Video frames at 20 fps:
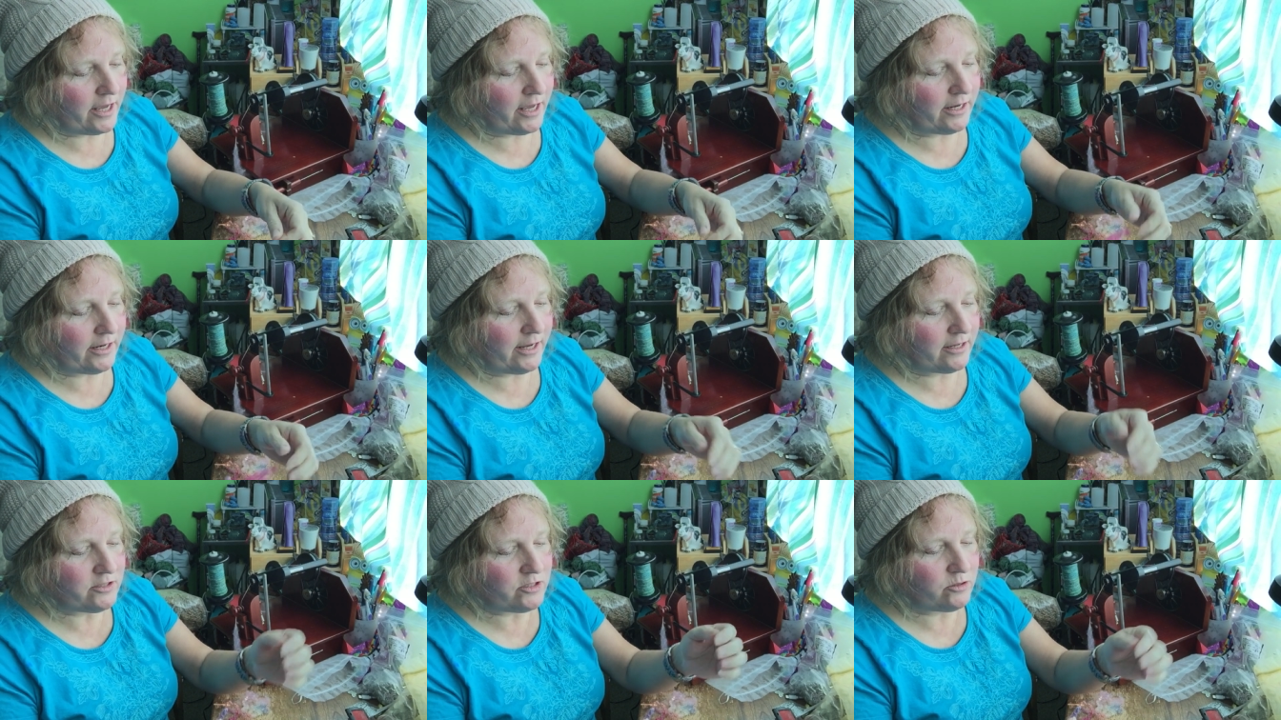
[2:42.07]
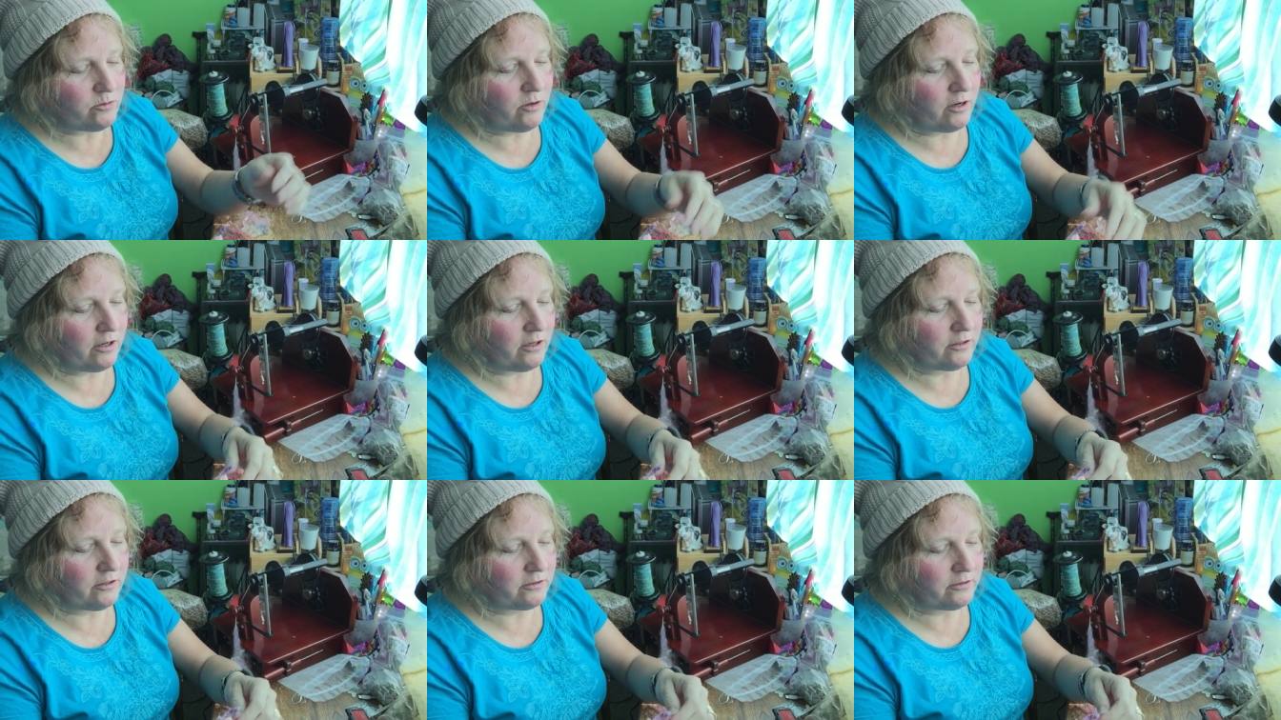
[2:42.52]
And as you
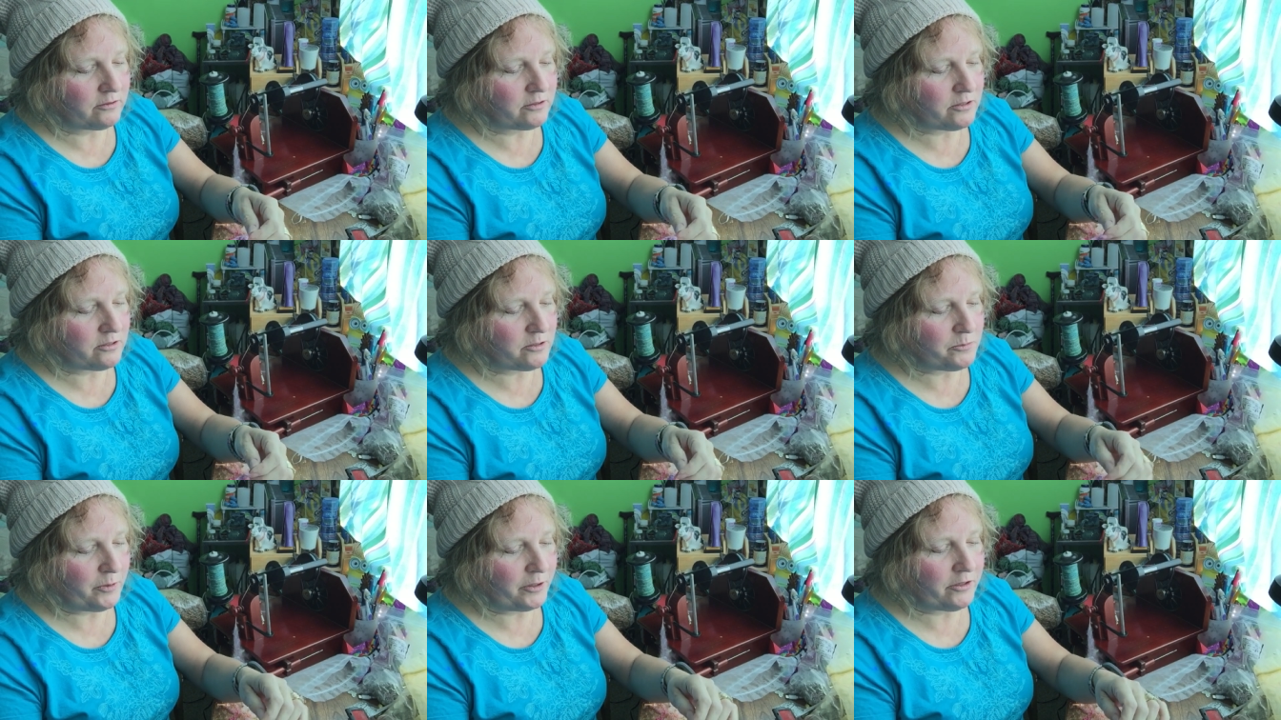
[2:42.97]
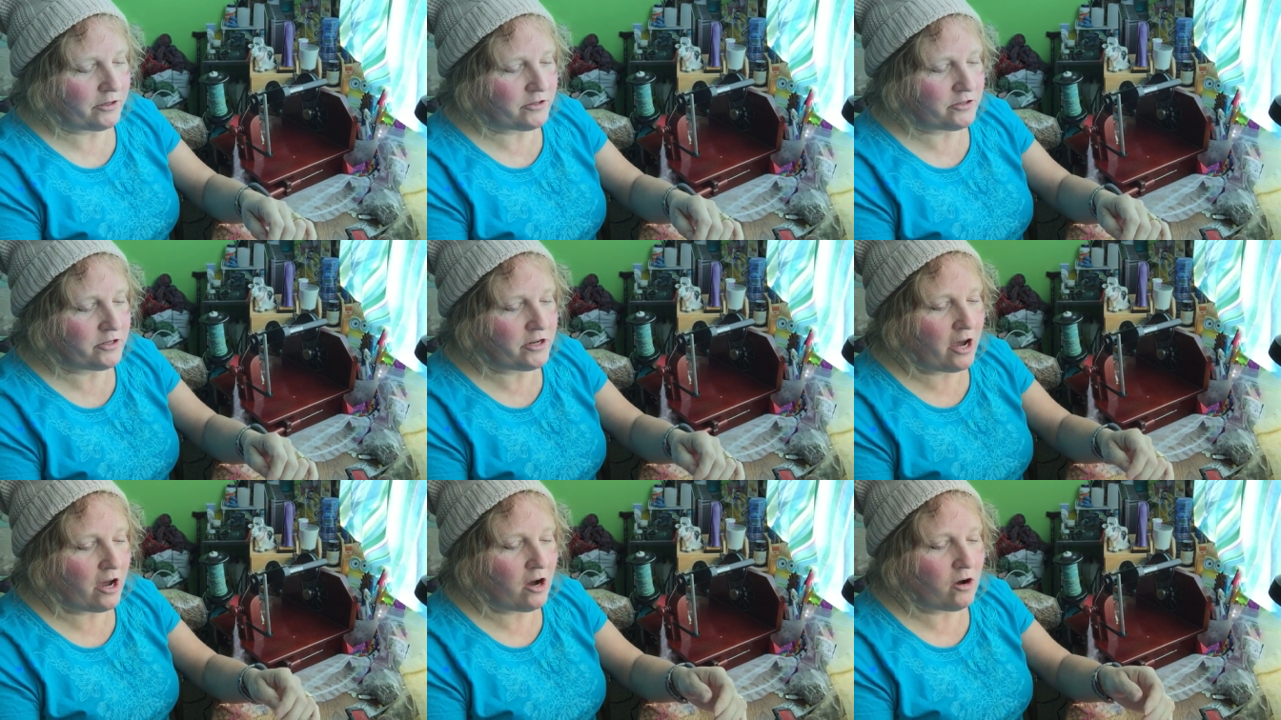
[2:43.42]
all
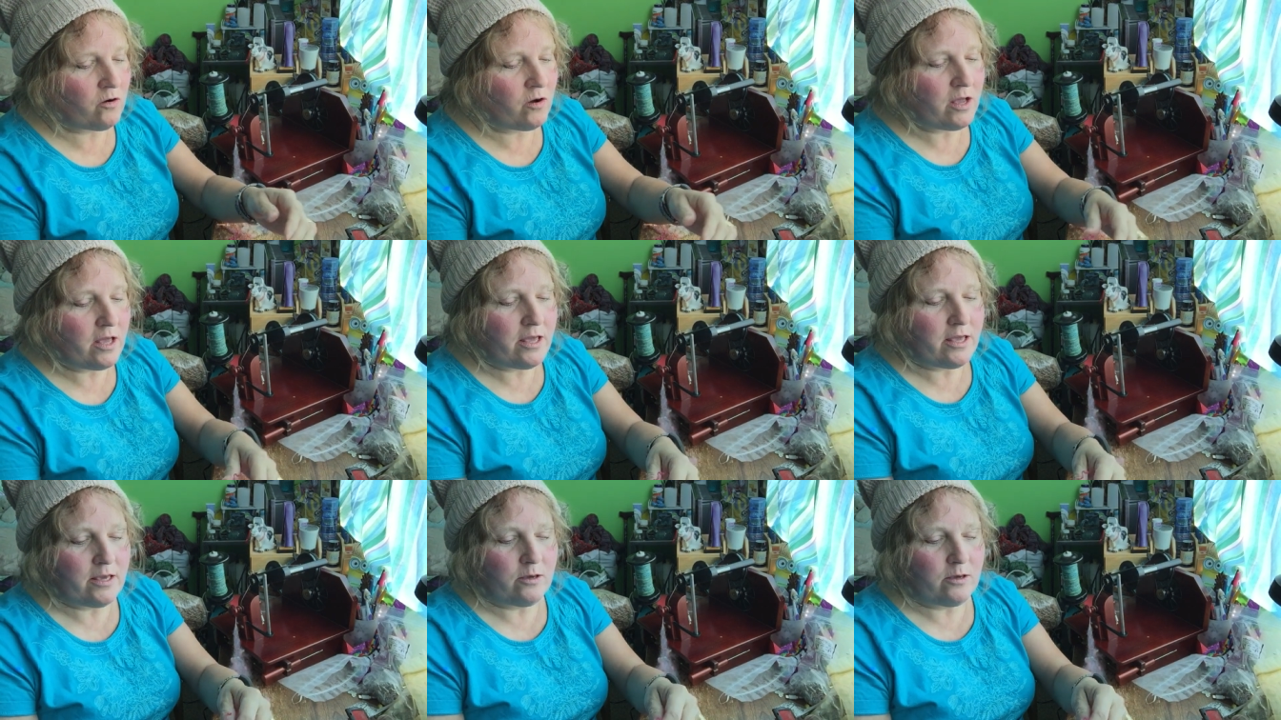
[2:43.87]
spinners know,